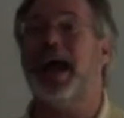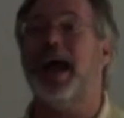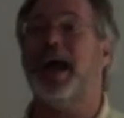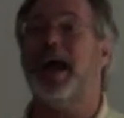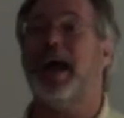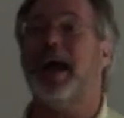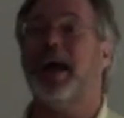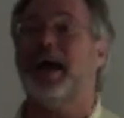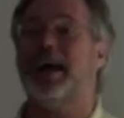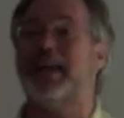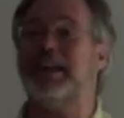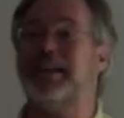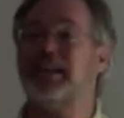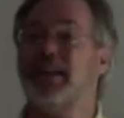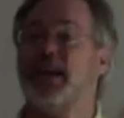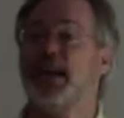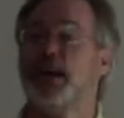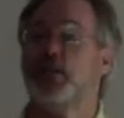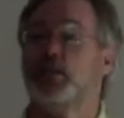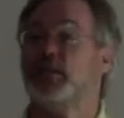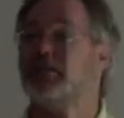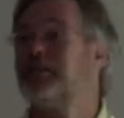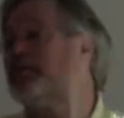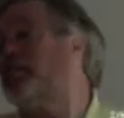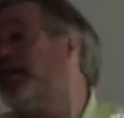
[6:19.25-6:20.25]
and
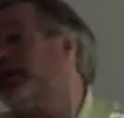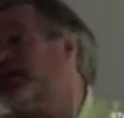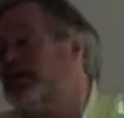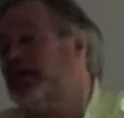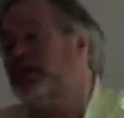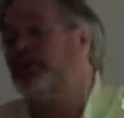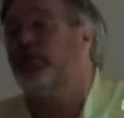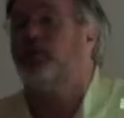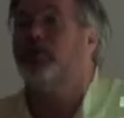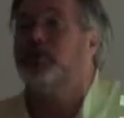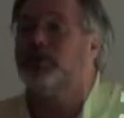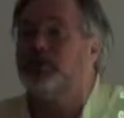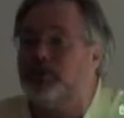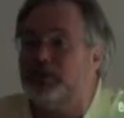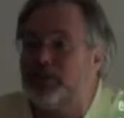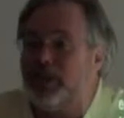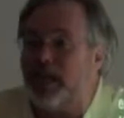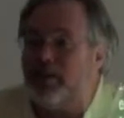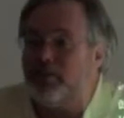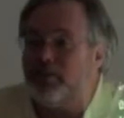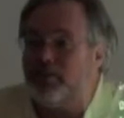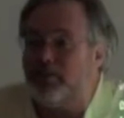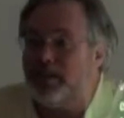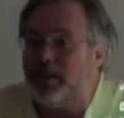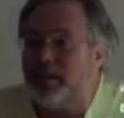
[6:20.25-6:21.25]
there's a bunch of cool
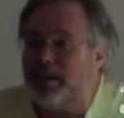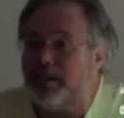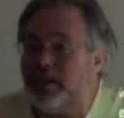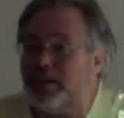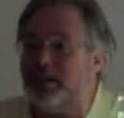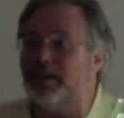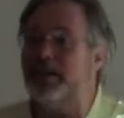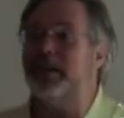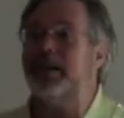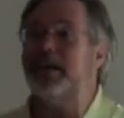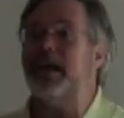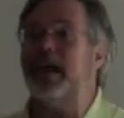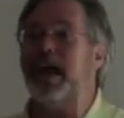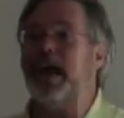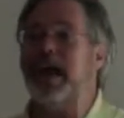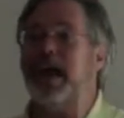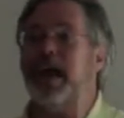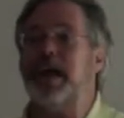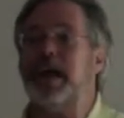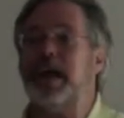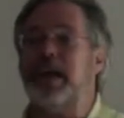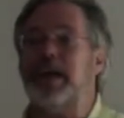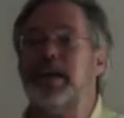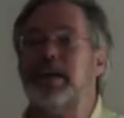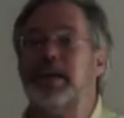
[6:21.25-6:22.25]
stuff in it,
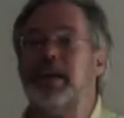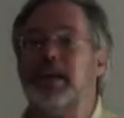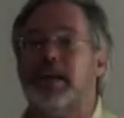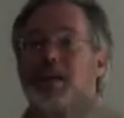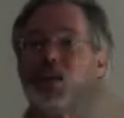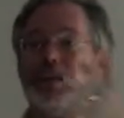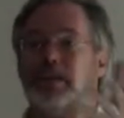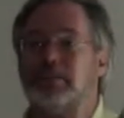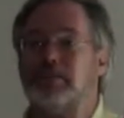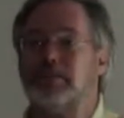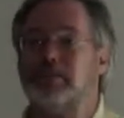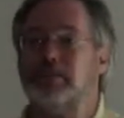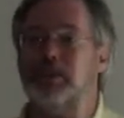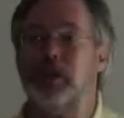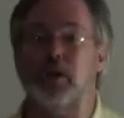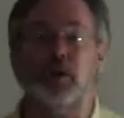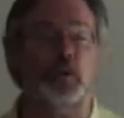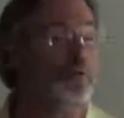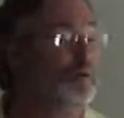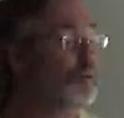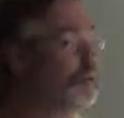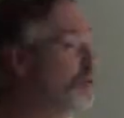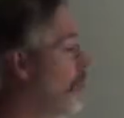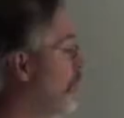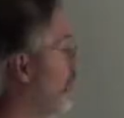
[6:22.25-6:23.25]
and so